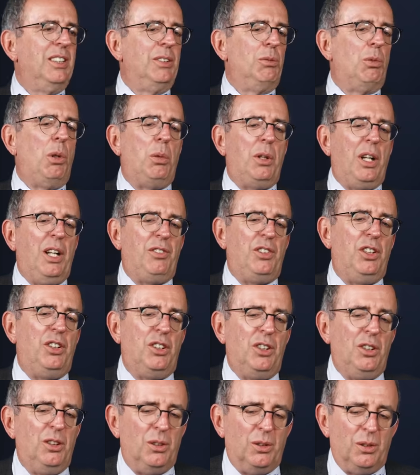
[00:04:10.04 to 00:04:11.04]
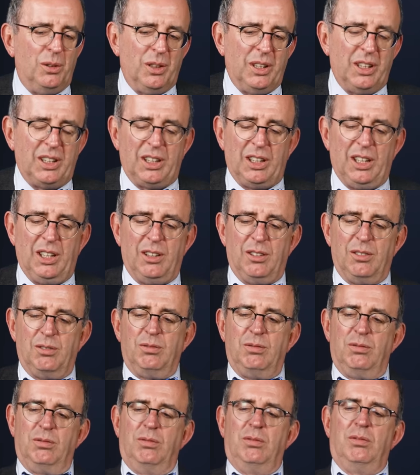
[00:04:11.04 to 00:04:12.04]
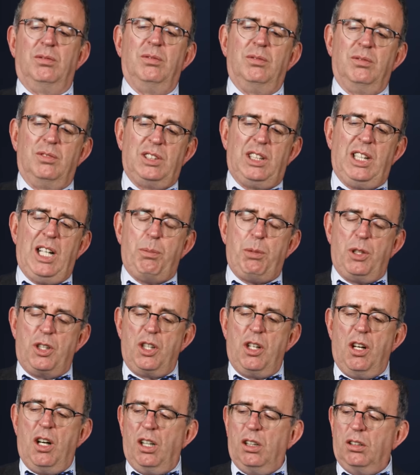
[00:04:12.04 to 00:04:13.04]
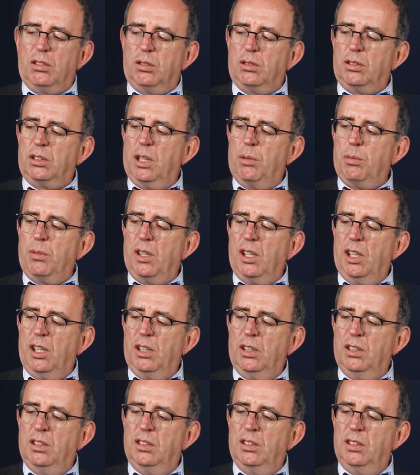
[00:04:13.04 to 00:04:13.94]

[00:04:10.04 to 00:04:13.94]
what would I have to do? I don't know. Slap a child or something.